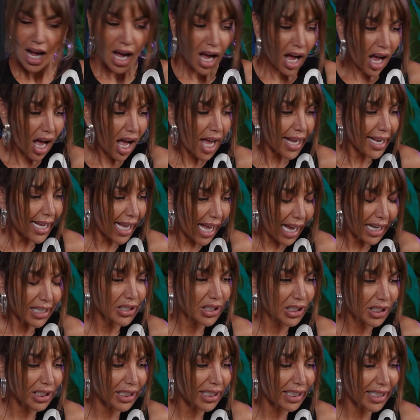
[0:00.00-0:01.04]
I
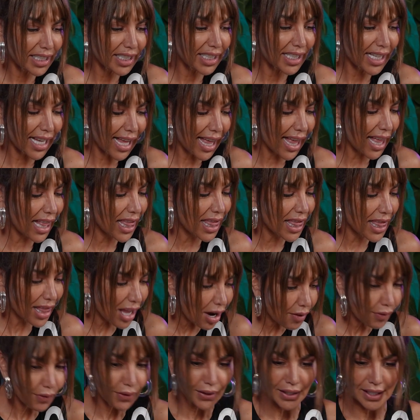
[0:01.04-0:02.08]
actually
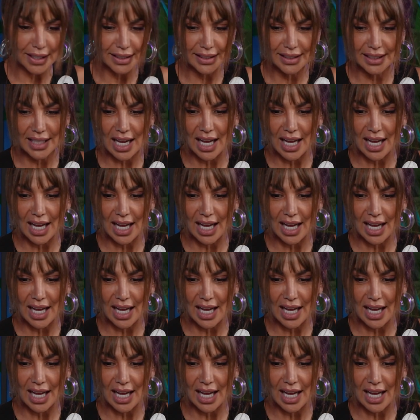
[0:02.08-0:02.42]
love it.